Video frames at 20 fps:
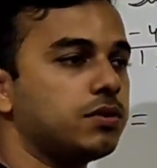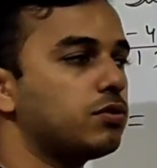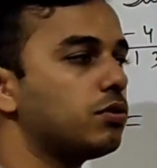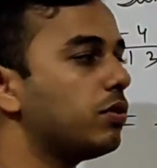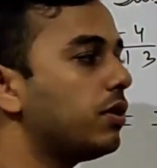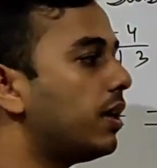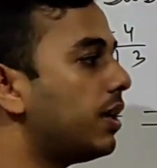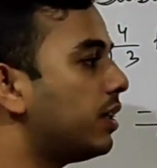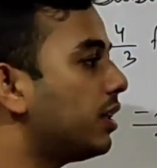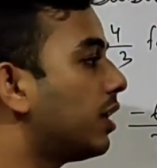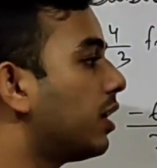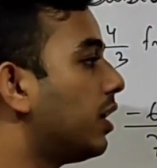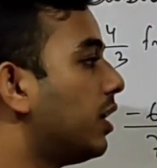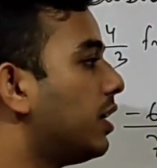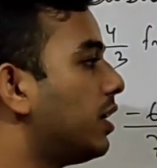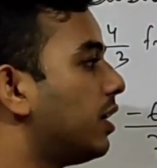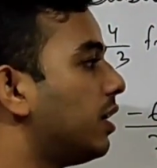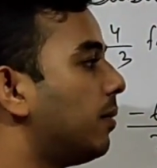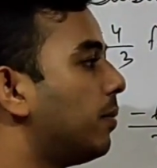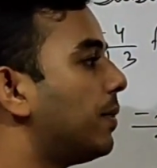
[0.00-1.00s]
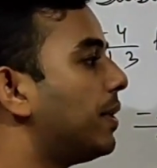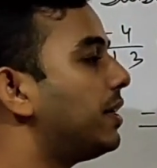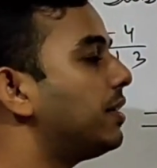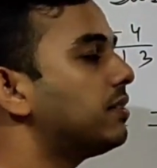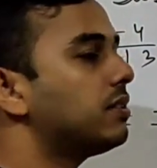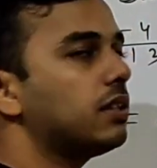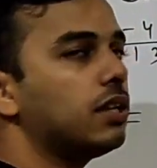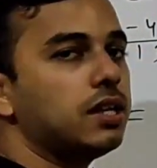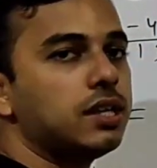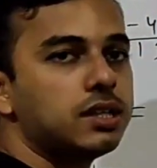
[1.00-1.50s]
So here the greater number
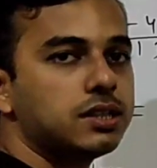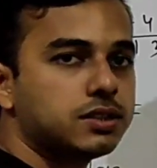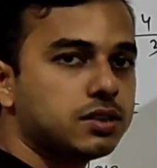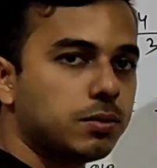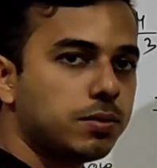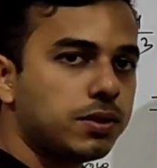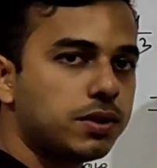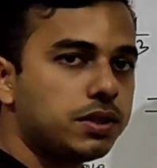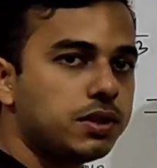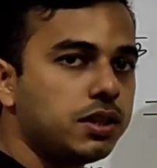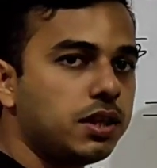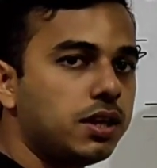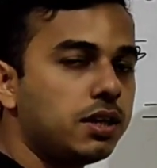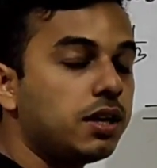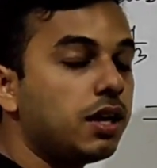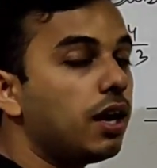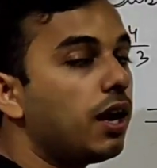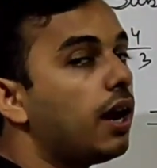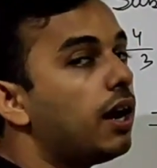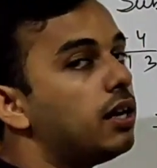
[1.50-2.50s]
is 78